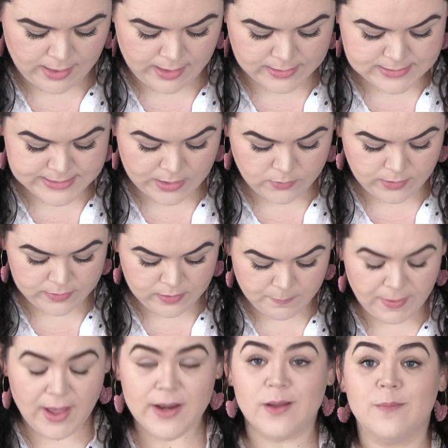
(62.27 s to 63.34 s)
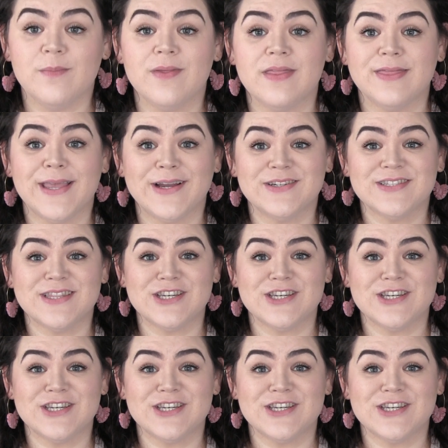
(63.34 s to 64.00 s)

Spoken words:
and down at the bottom there's